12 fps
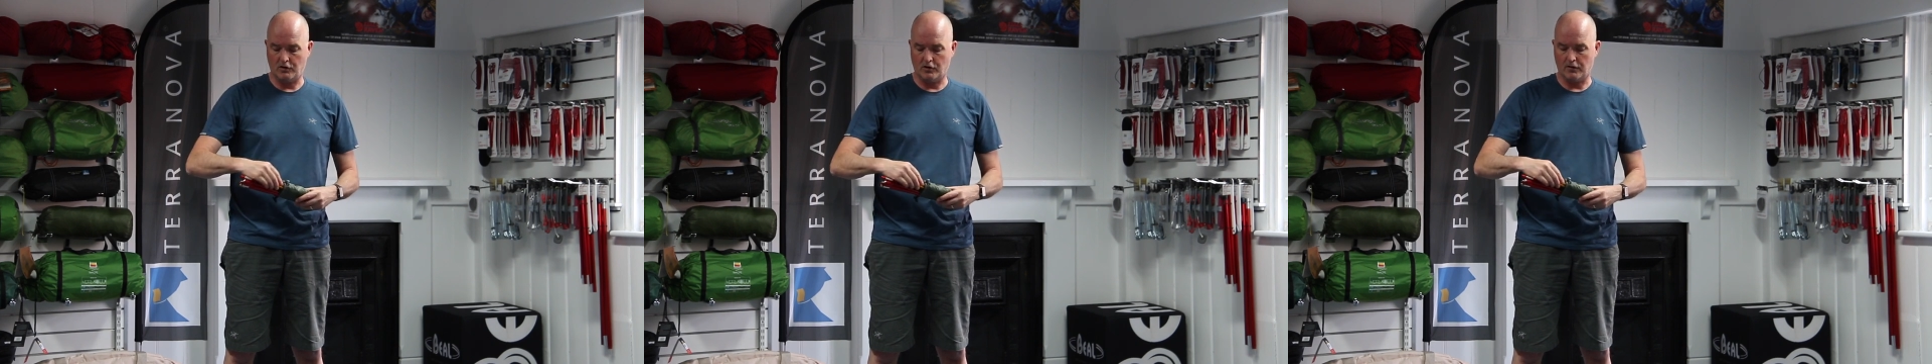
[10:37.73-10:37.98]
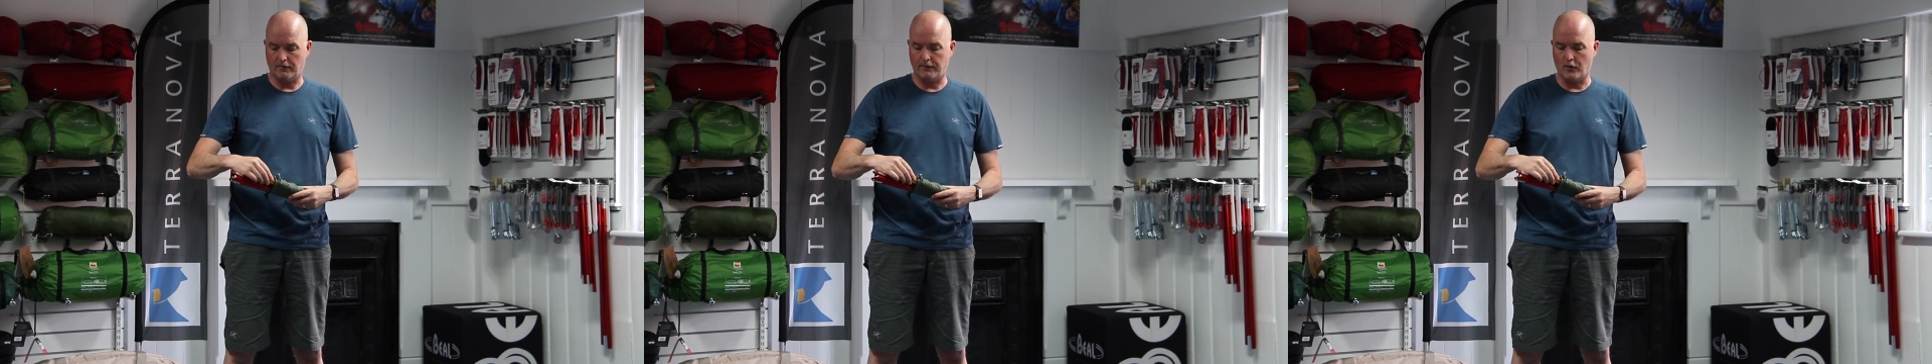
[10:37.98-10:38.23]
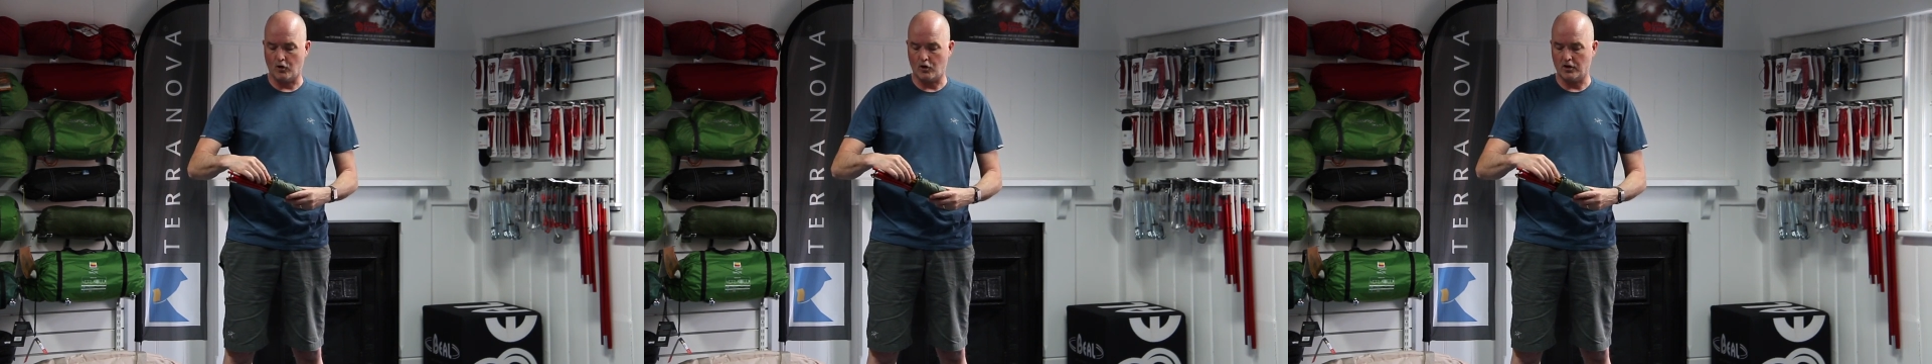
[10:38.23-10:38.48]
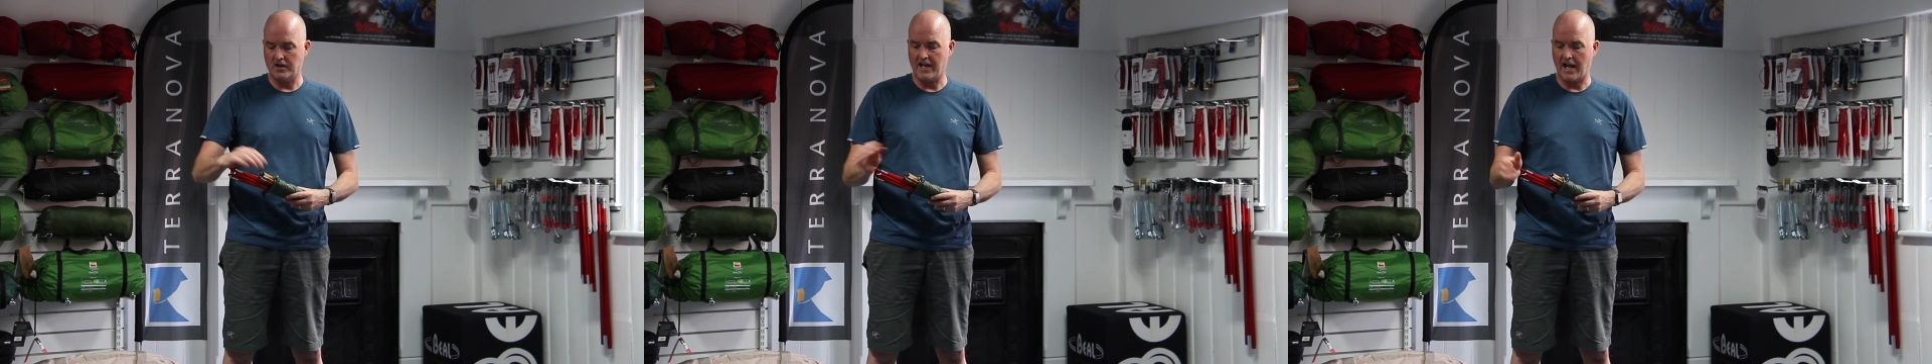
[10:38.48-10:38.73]
You've got the
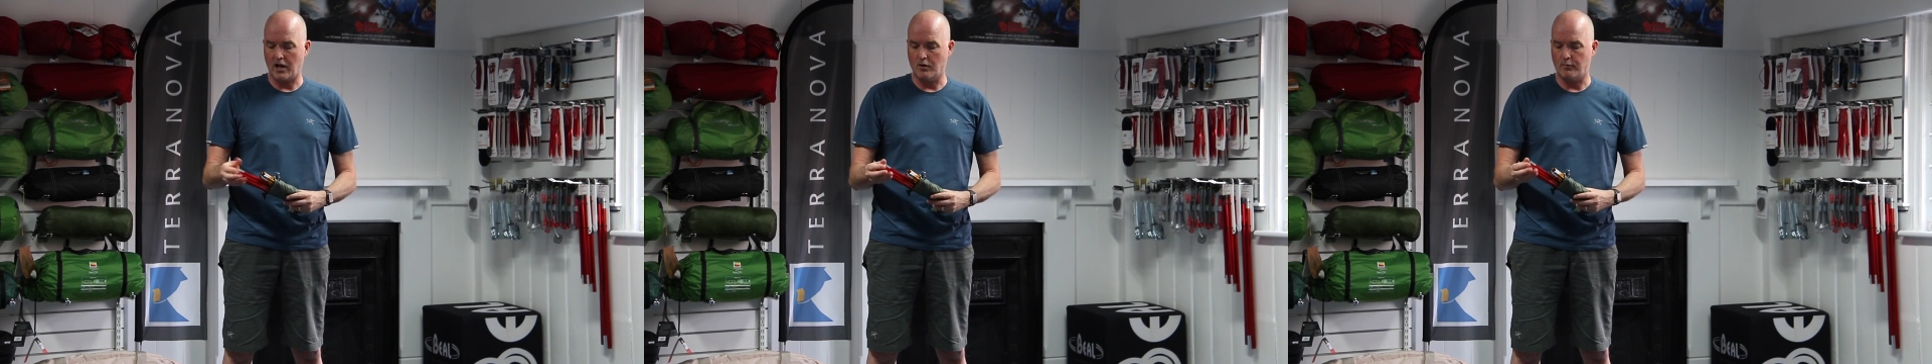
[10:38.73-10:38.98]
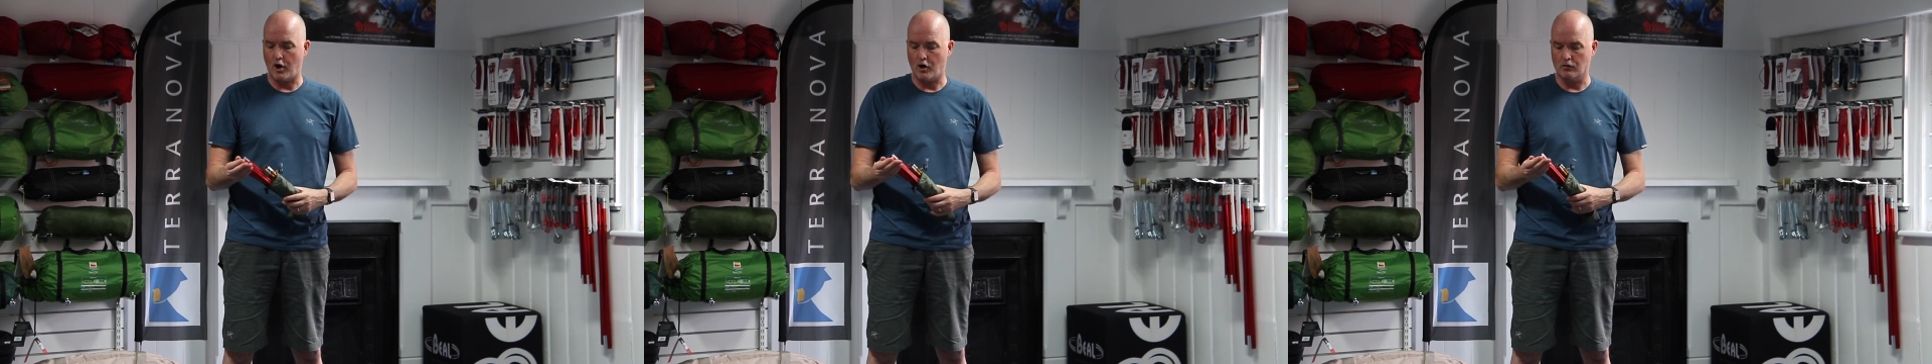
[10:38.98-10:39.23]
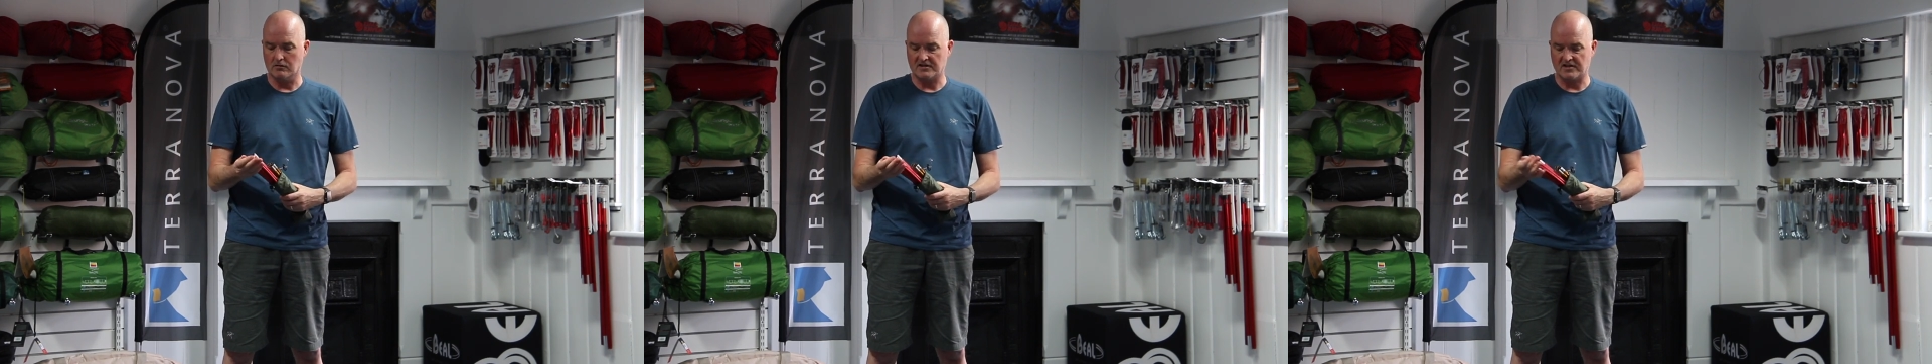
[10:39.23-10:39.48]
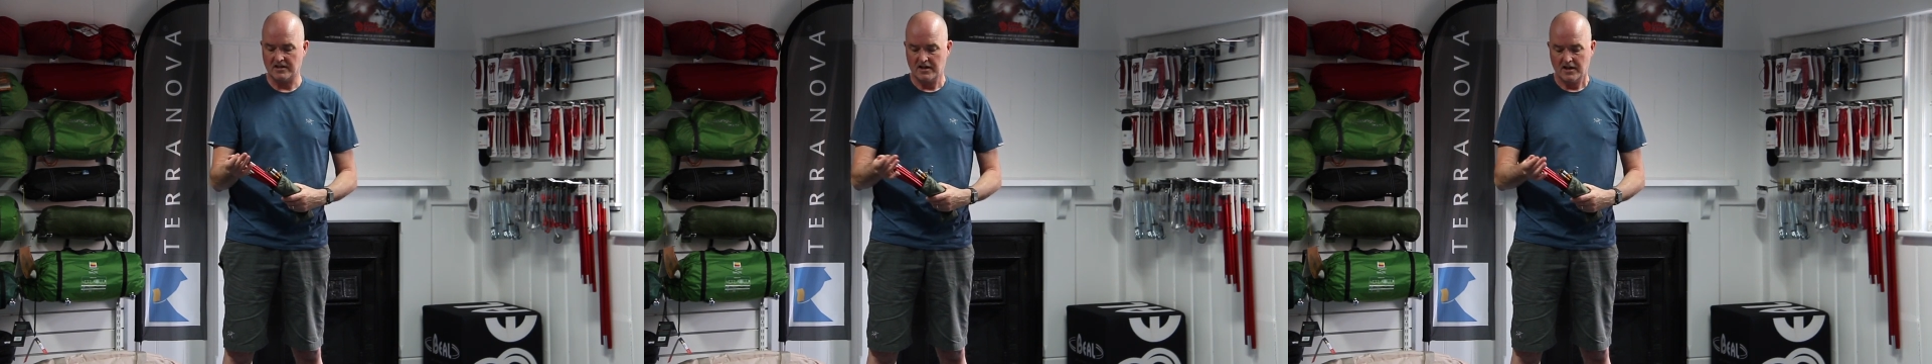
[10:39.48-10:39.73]
four yellow
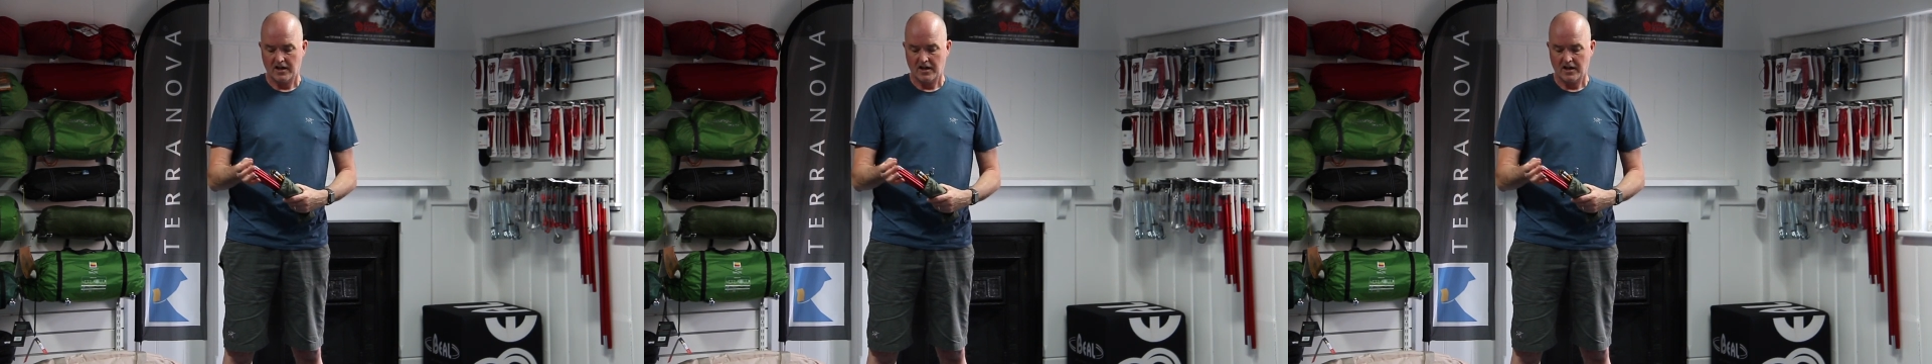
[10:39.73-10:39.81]
poles,